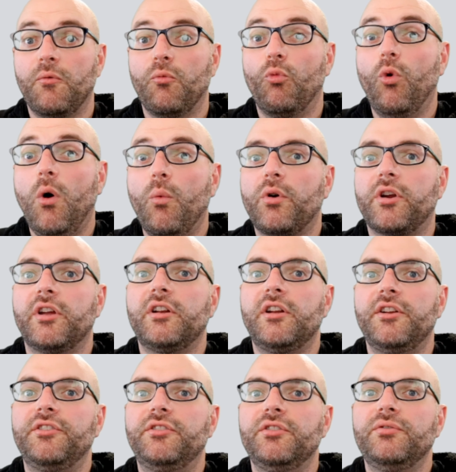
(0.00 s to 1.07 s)
what we're going to
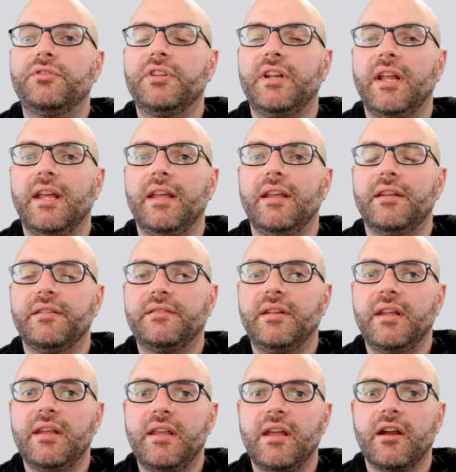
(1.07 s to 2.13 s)
do today is
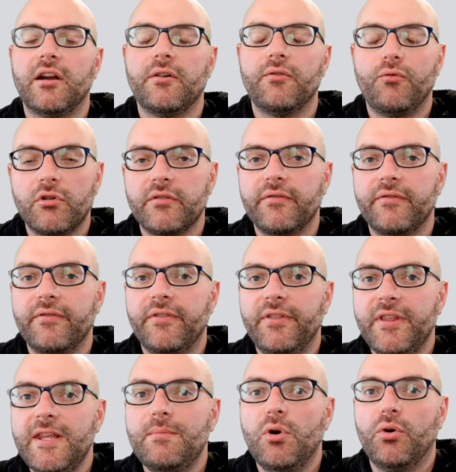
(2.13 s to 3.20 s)
take care of one of
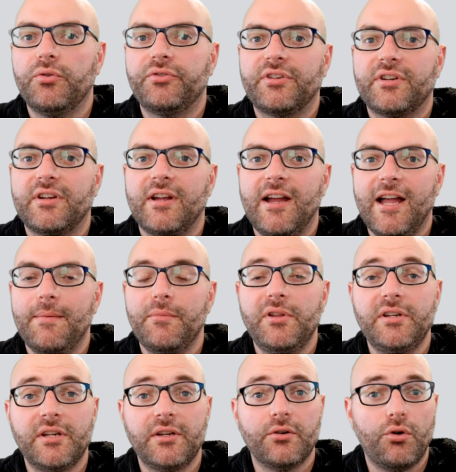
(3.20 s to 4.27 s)
the most common
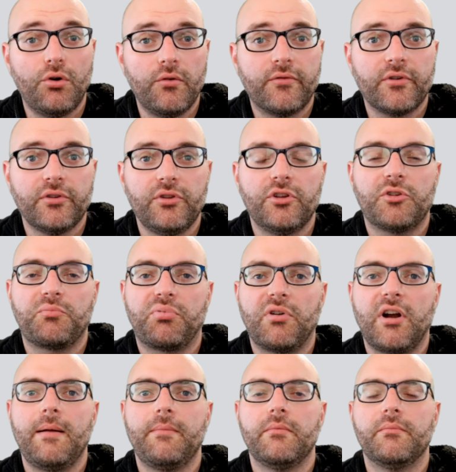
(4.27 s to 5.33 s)
and overlooked
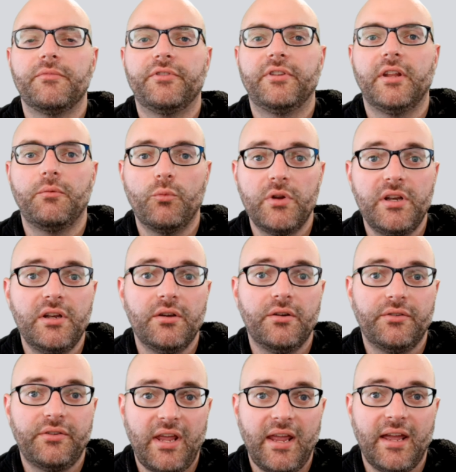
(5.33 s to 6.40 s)
problems that
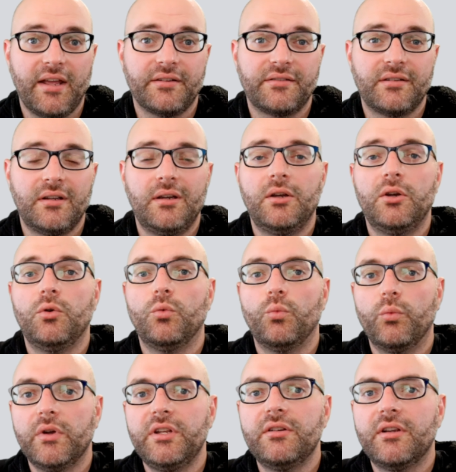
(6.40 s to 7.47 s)
Windows has.
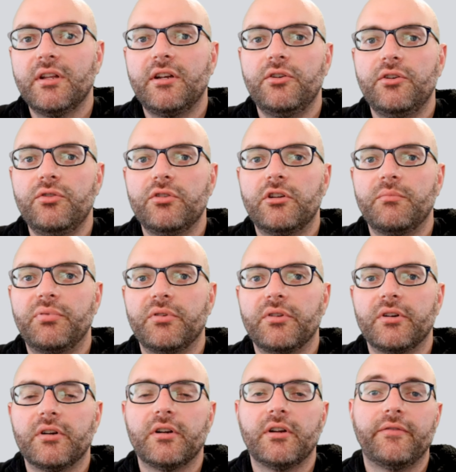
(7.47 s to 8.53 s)
When you get a new
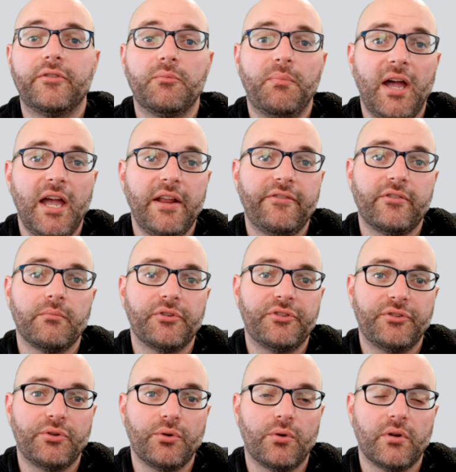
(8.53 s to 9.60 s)
computer, if you buy it from a
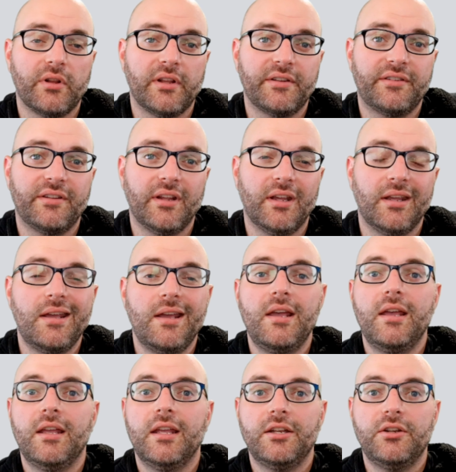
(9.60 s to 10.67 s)
store, let's say,
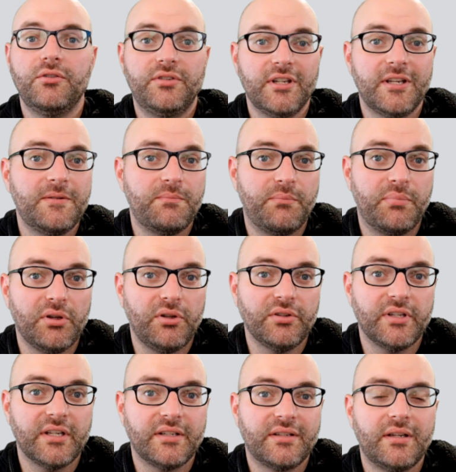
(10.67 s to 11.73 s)
and you didn't build it,